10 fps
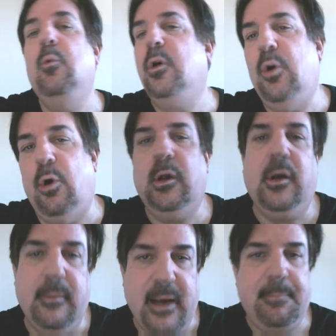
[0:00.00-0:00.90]
we're
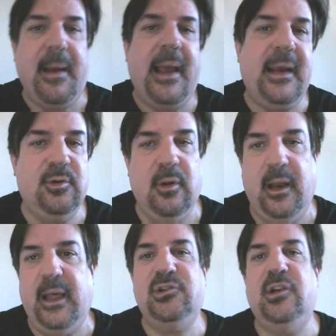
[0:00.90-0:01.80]
going right back into
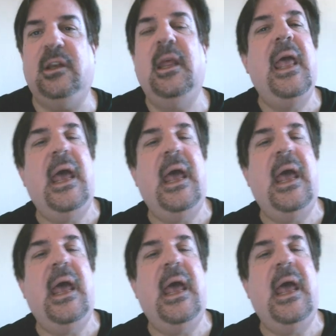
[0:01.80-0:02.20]
election.